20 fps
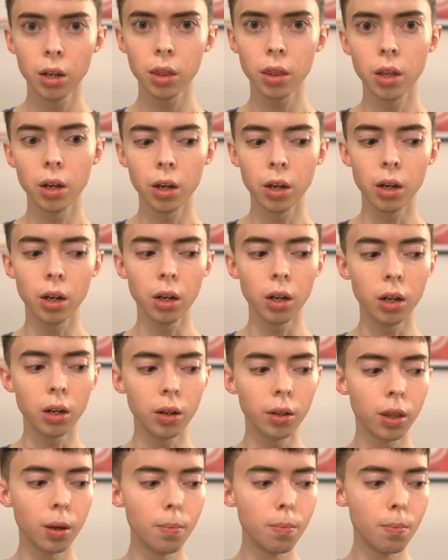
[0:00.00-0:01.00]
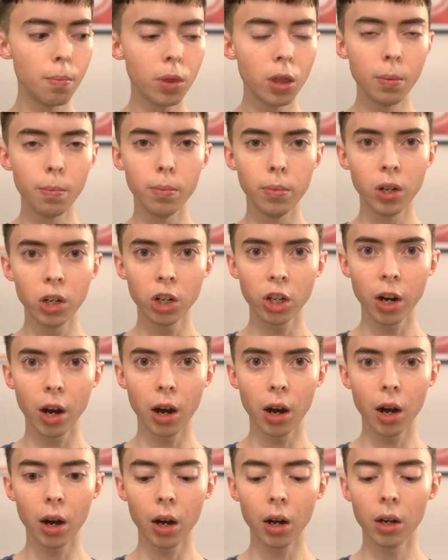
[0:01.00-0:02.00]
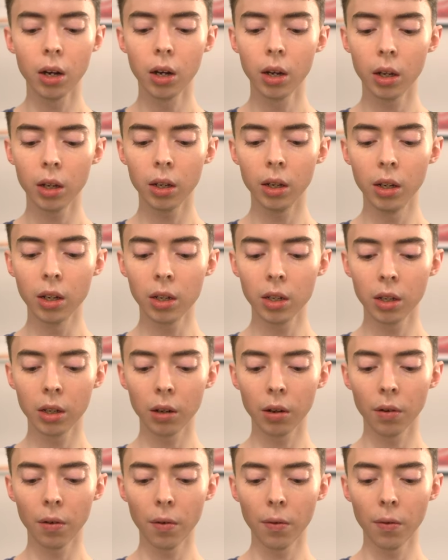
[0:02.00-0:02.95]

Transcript: the, the, the Missha yeast